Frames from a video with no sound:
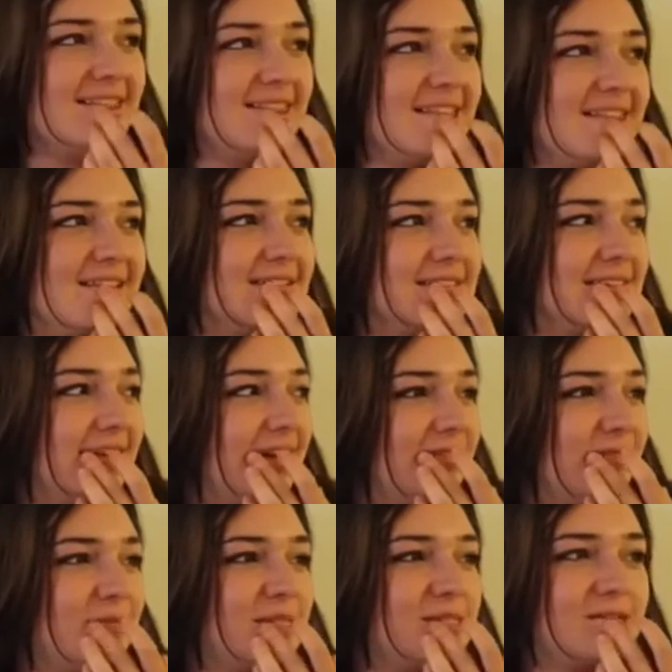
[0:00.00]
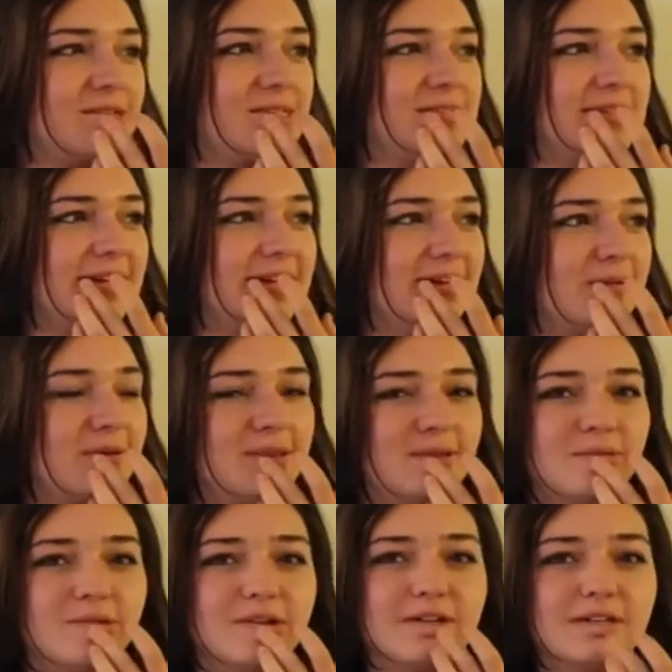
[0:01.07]
think that there's a lot of misunderstanding about the
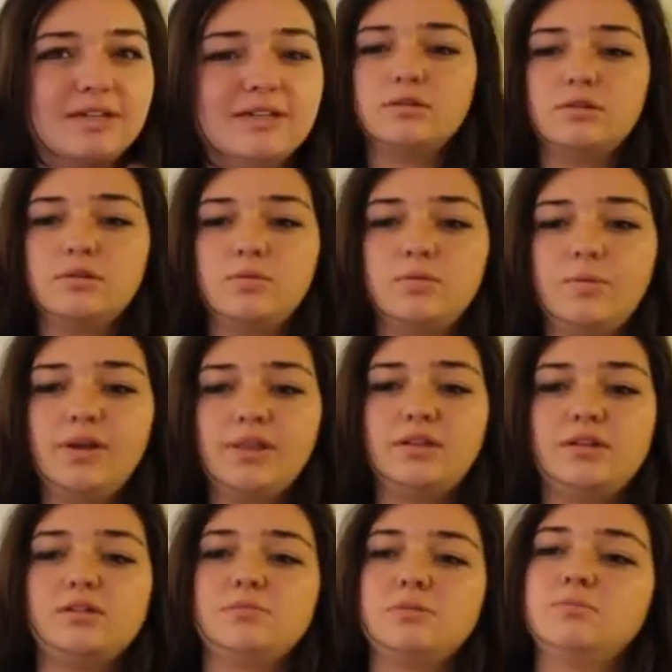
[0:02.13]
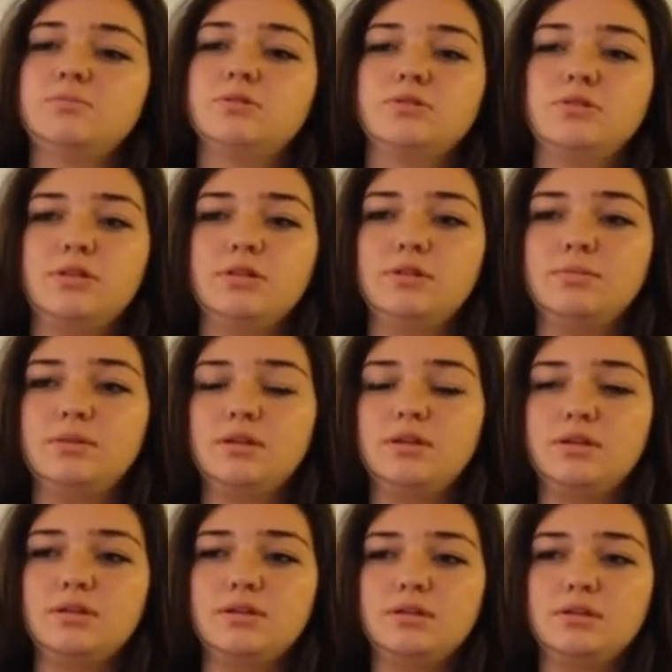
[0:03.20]
word. The way that it's been portrayed in the
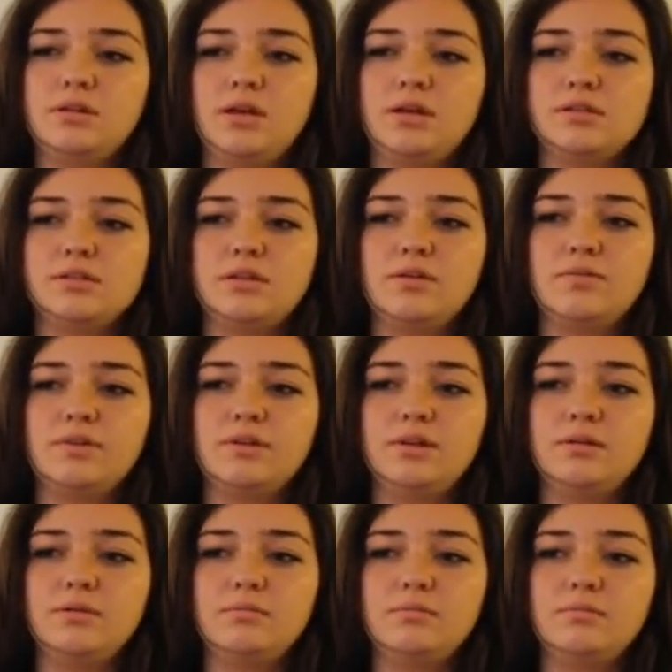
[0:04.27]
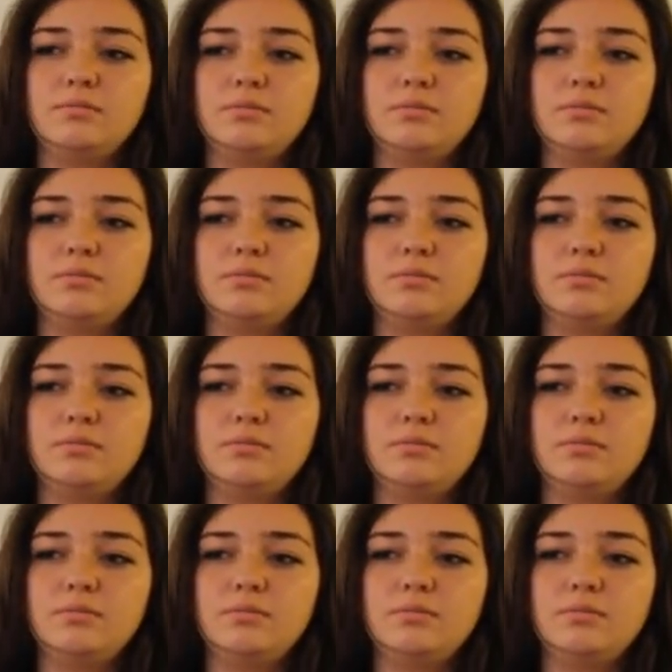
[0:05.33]
media has given it